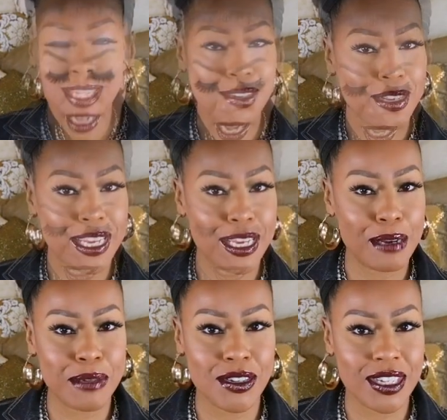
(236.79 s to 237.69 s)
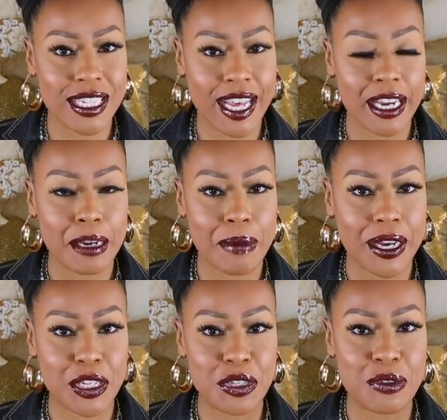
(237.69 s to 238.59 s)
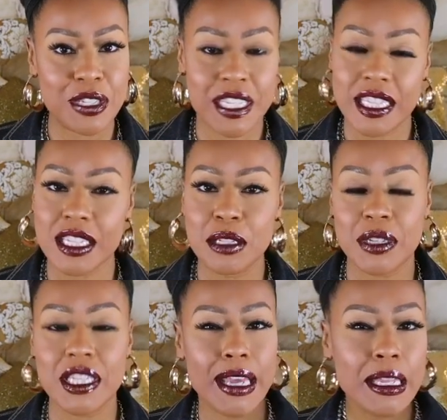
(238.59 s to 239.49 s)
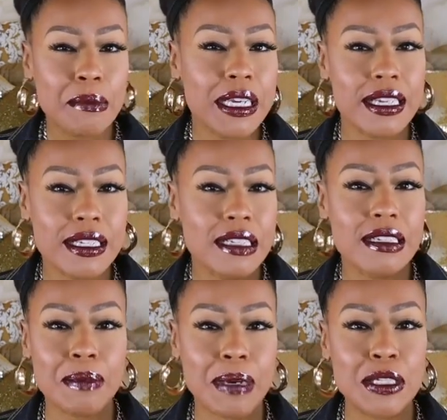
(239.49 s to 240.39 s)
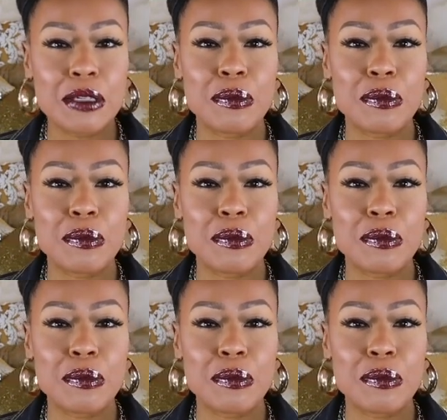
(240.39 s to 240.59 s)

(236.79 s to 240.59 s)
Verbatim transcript: So again, I'm so excited about using this one, mainly because they're supposed to